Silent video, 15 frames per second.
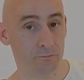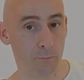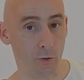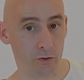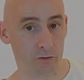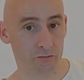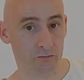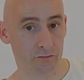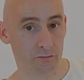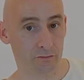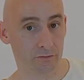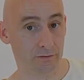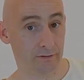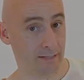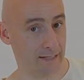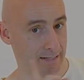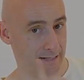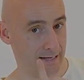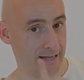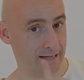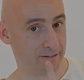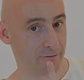box. And
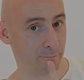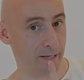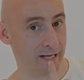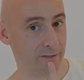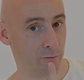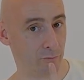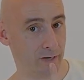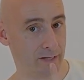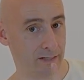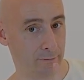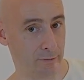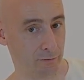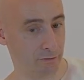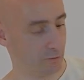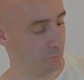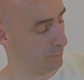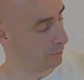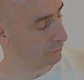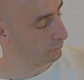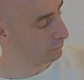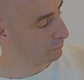I explained already about this box.